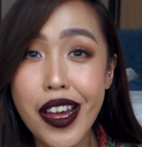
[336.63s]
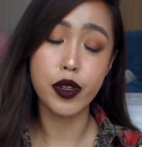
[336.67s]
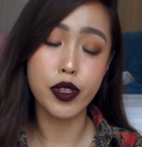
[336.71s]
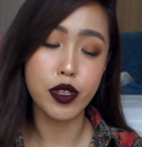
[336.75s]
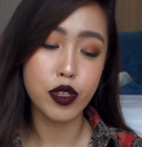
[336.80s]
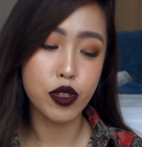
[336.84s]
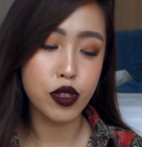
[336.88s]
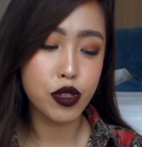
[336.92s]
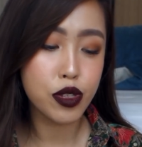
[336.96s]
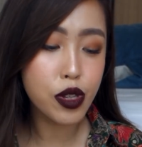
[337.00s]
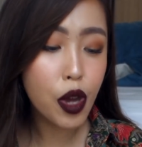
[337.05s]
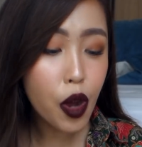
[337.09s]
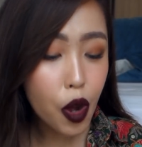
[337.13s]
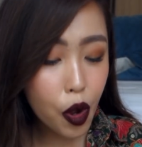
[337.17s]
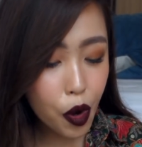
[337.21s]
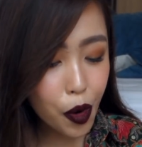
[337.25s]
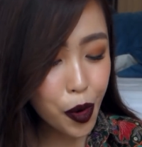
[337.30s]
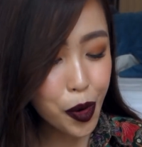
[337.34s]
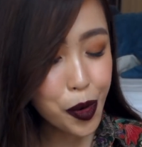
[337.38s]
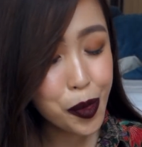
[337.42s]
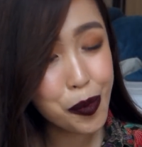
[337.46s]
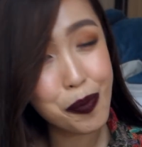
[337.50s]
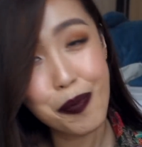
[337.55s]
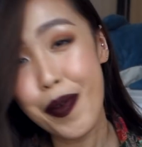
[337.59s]
So
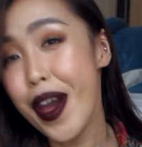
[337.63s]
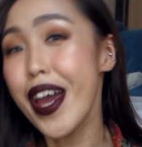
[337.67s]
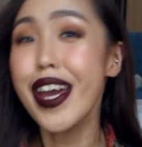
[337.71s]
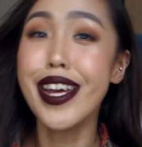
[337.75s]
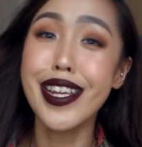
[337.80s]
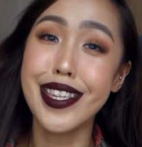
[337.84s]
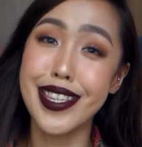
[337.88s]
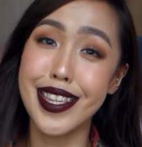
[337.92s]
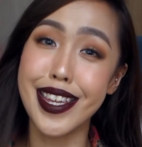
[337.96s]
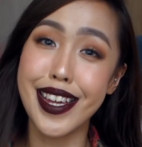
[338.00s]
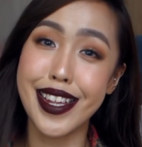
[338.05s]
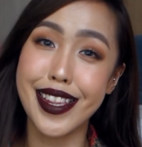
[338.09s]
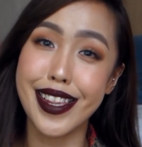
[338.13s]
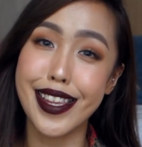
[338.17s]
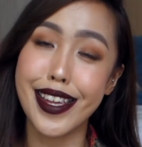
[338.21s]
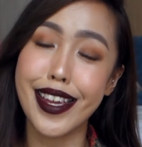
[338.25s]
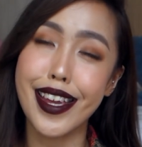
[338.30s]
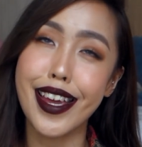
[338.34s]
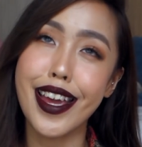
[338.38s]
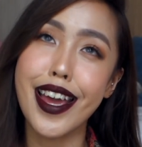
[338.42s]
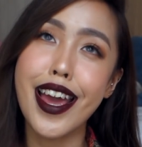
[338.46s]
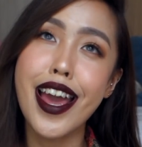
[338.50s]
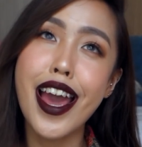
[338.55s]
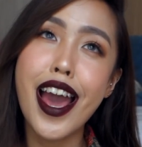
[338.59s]

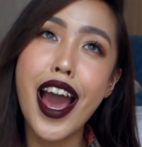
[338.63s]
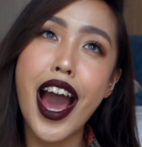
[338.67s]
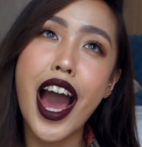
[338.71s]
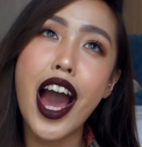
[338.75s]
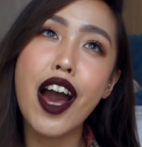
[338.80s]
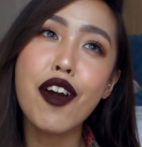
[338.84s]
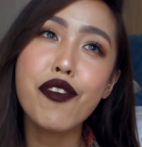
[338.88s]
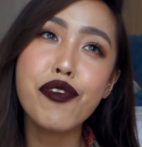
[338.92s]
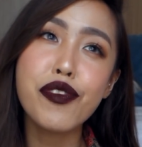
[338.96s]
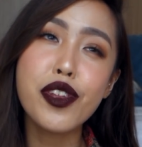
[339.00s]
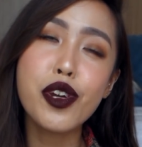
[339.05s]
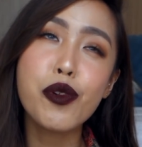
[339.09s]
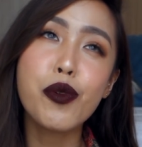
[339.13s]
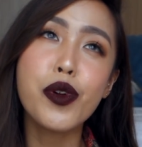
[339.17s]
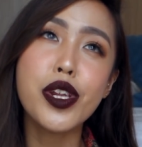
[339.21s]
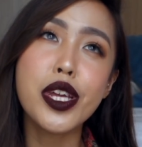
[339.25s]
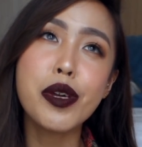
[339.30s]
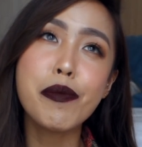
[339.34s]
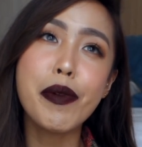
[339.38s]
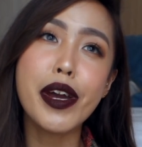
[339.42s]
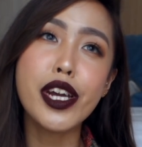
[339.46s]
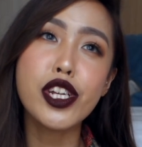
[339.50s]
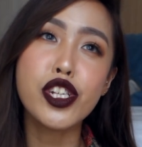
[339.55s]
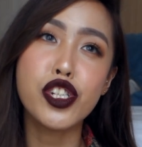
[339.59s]
basically, after
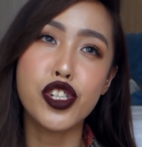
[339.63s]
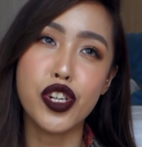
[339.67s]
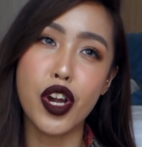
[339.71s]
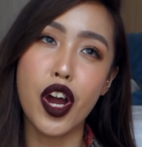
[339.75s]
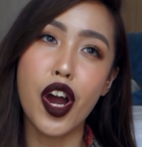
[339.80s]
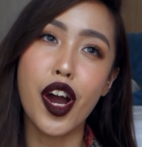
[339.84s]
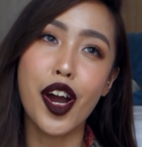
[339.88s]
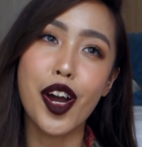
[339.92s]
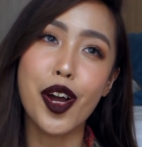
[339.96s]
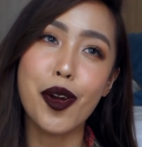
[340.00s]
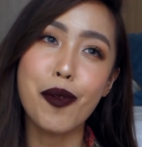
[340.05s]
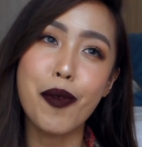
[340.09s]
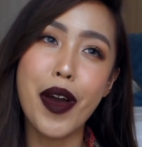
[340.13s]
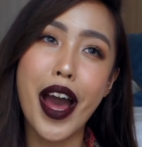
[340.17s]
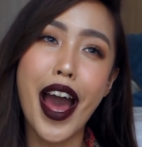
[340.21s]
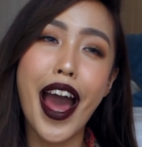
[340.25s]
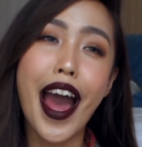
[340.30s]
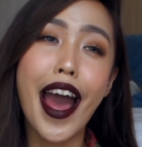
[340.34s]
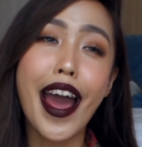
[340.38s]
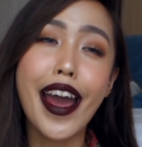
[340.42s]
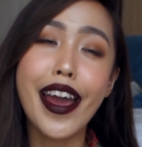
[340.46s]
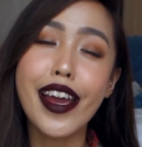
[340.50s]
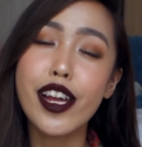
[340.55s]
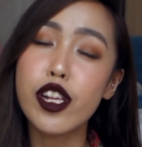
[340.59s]
quitting my job,
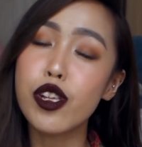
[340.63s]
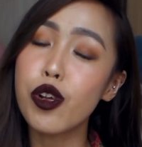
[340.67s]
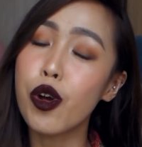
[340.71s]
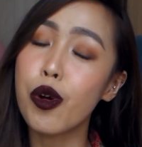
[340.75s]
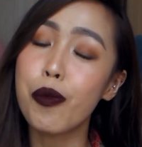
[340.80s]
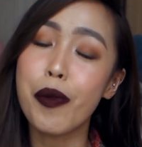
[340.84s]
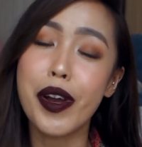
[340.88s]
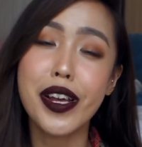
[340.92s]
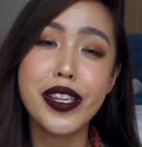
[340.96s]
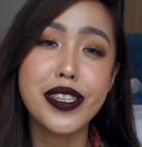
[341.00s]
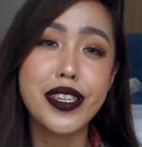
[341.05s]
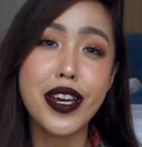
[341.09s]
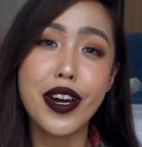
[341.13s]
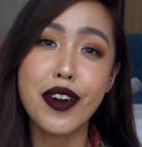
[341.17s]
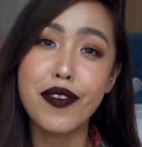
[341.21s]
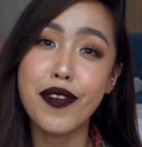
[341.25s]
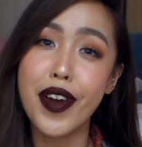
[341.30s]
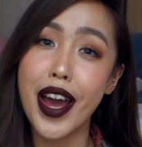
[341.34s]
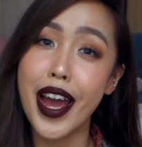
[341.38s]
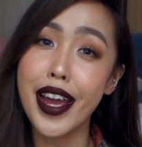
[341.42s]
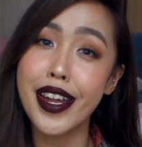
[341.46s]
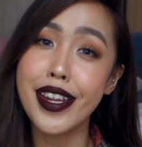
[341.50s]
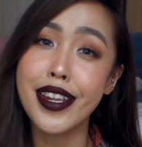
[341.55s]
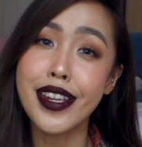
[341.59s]
I told myself
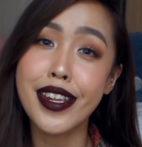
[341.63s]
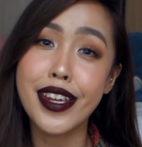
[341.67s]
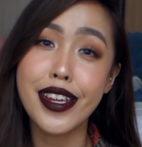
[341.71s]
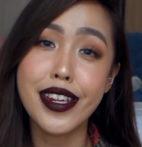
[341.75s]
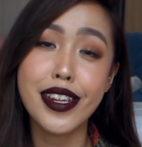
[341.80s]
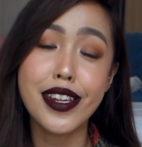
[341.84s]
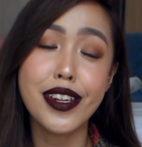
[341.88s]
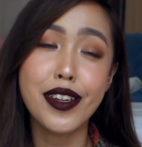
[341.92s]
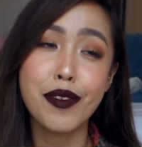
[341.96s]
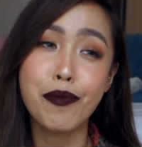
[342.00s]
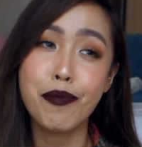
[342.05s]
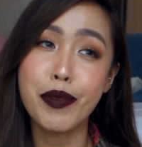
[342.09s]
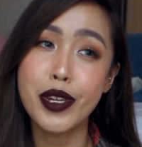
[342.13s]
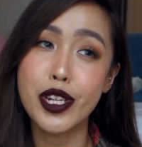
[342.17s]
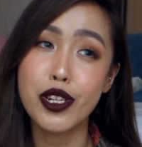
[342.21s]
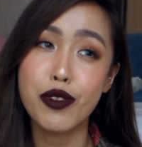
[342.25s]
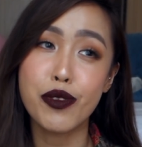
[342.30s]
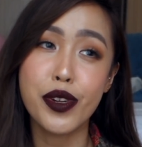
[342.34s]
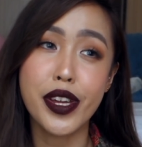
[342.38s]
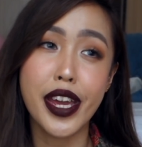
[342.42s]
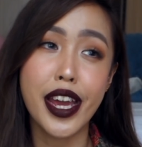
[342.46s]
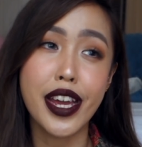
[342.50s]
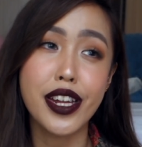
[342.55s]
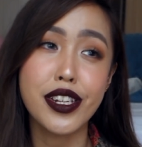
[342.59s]
I needed a beach
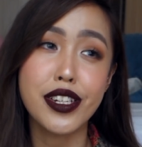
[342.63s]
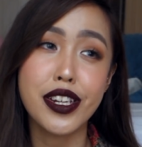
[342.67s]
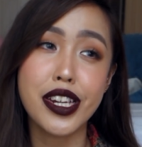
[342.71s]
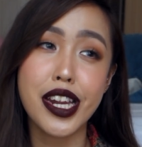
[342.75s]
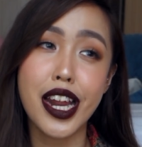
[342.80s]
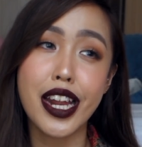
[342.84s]
vacation.